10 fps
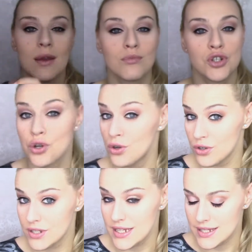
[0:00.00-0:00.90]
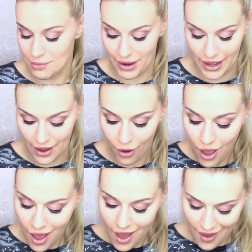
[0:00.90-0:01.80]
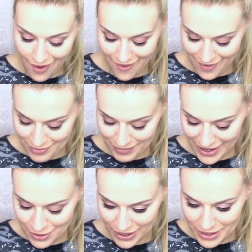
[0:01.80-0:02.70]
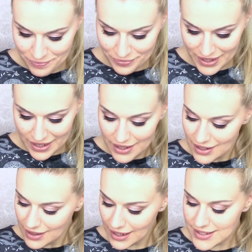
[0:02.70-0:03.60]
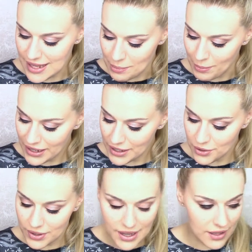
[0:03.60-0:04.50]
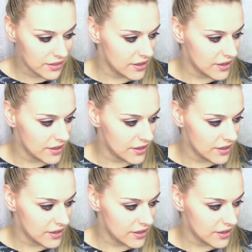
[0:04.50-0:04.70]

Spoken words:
I'm sure you're dizzy by now. Anyway, like I said, made in Korea.